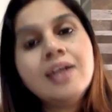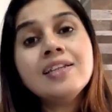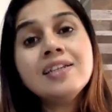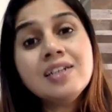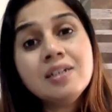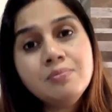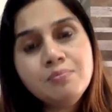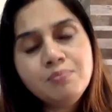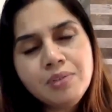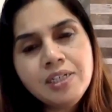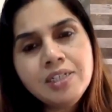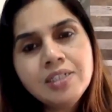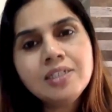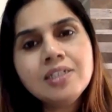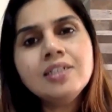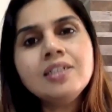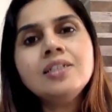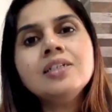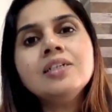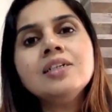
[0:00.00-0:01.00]
and
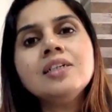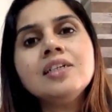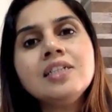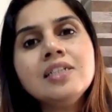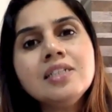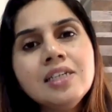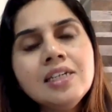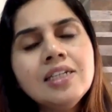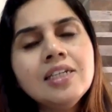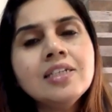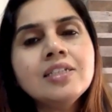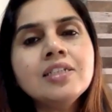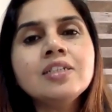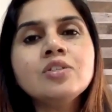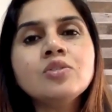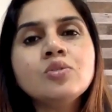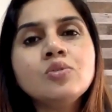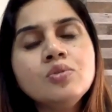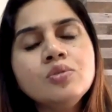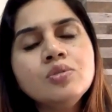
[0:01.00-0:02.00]
completed the
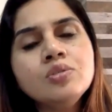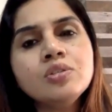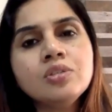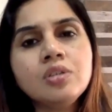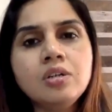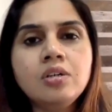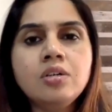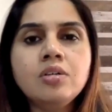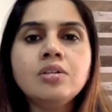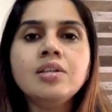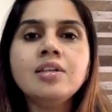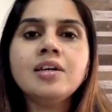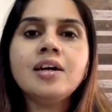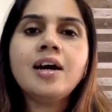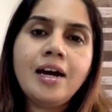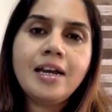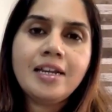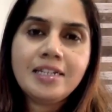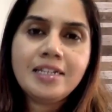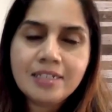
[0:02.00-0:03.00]
integrated course on
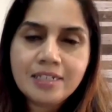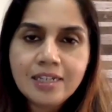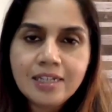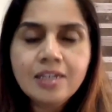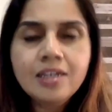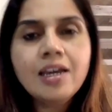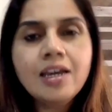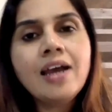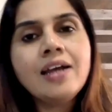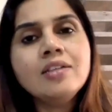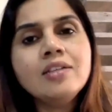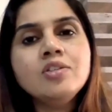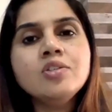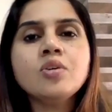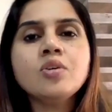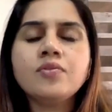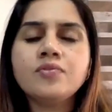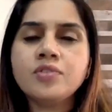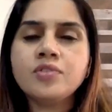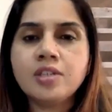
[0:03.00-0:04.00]
IT
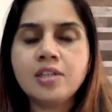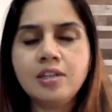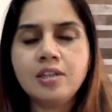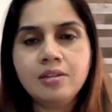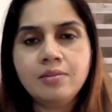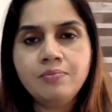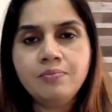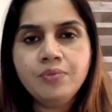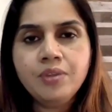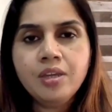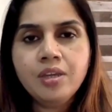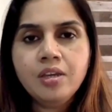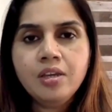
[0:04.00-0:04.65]
and soft skill.